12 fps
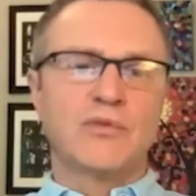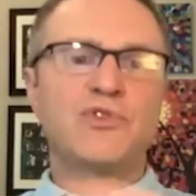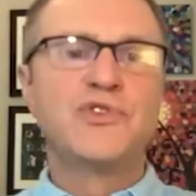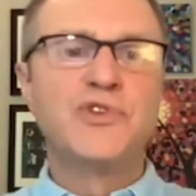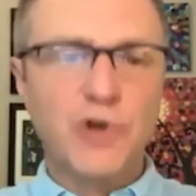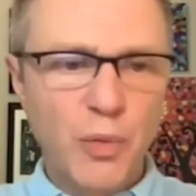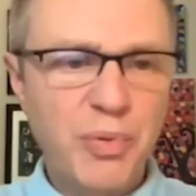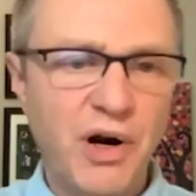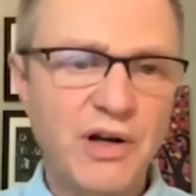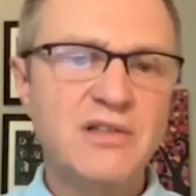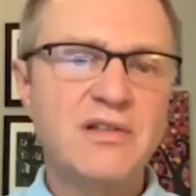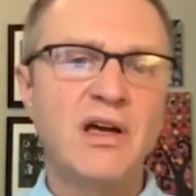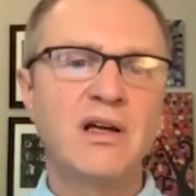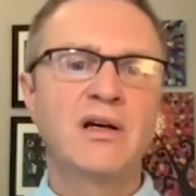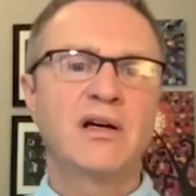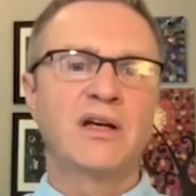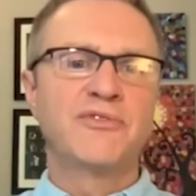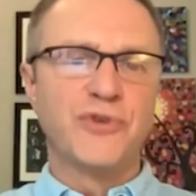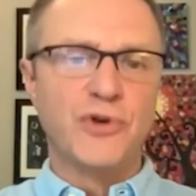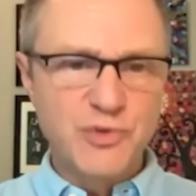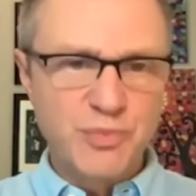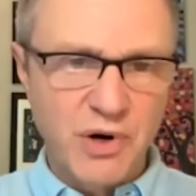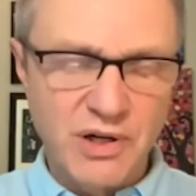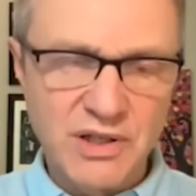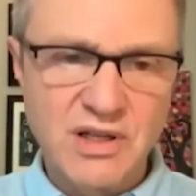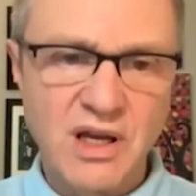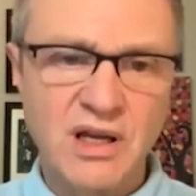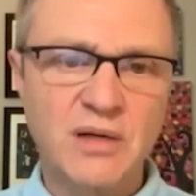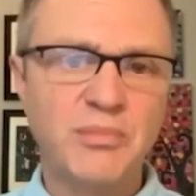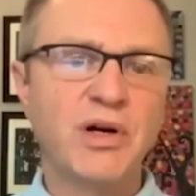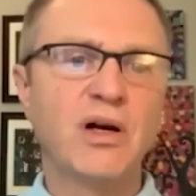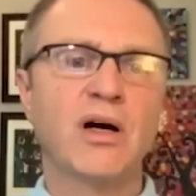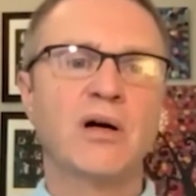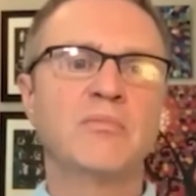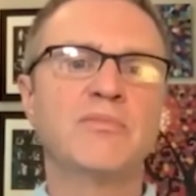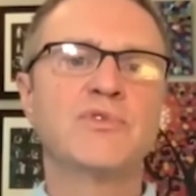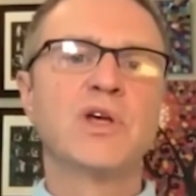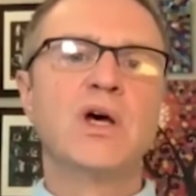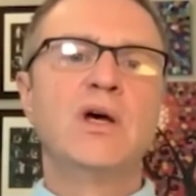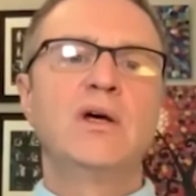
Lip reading: zero-party data and first-party data becomes